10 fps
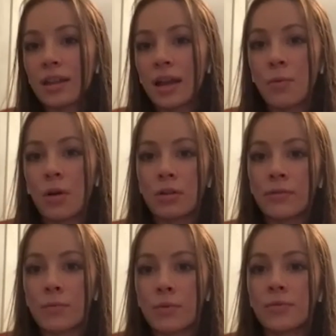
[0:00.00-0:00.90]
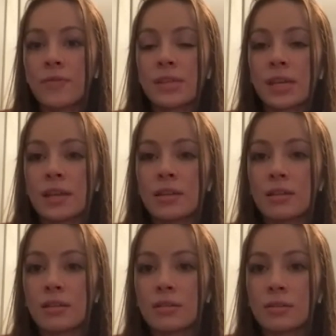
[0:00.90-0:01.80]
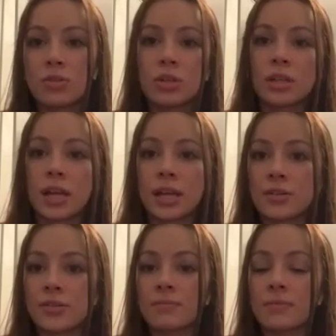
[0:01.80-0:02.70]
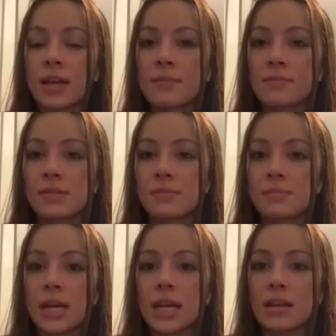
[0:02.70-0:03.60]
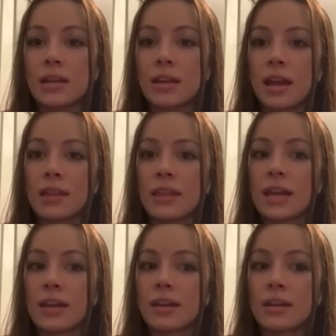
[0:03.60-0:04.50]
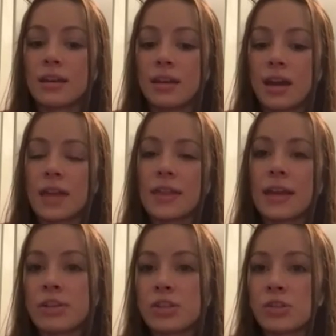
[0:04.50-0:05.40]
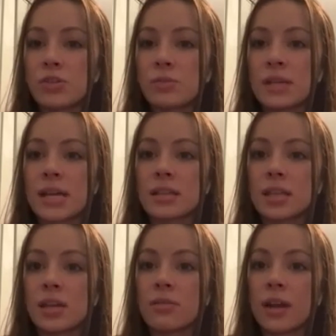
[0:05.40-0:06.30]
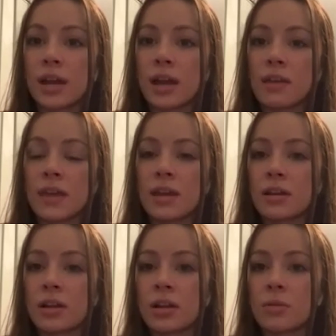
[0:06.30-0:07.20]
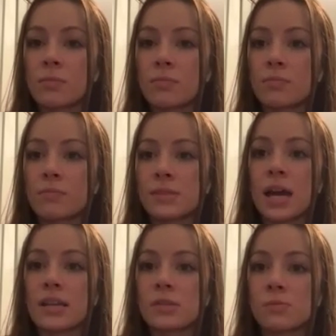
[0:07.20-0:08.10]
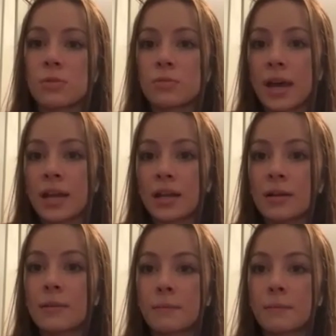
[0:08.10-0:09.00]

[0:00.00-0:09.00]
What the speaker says: Like, I walk around 115, usually lighter sometimes. But I think if I just use my technique right, I think her size won't matter.